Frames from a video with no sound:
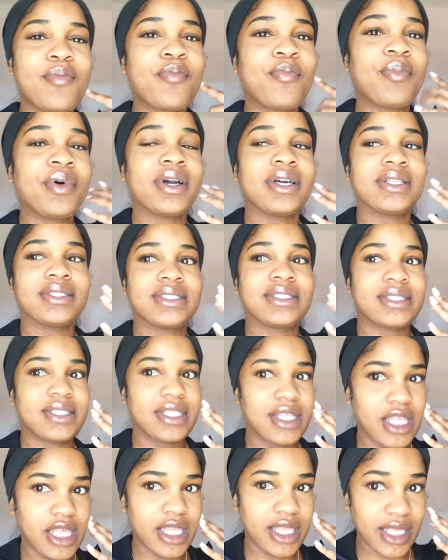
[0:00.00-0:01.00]
but
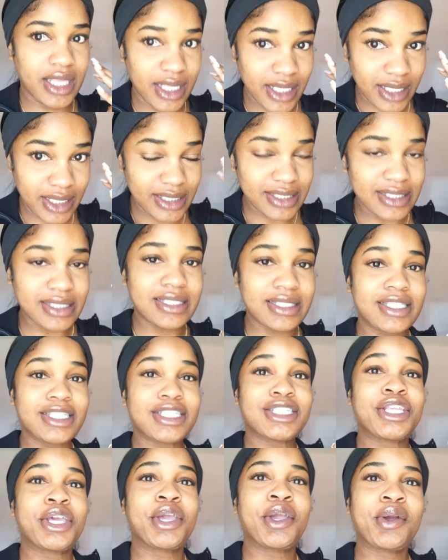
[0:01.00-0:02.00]
it is
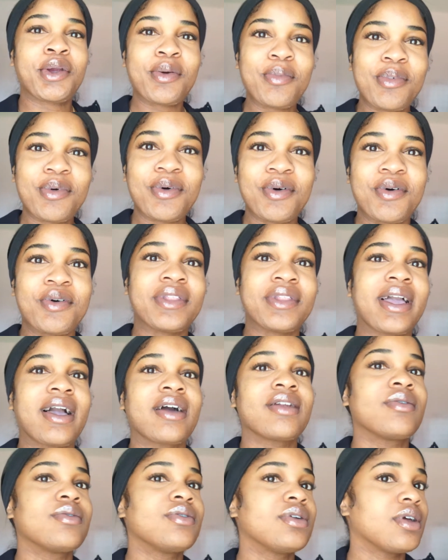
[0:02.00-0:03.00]
terrible. Like, I
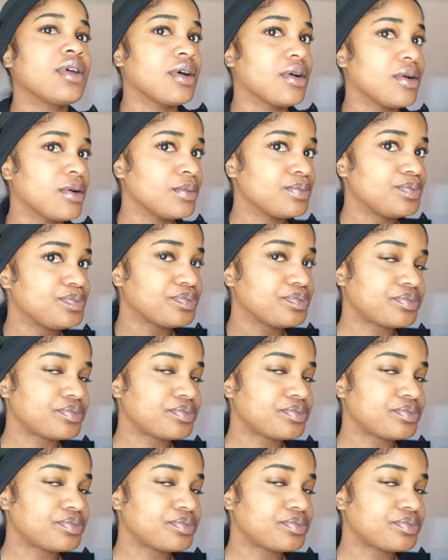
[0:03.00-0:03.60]
don't know.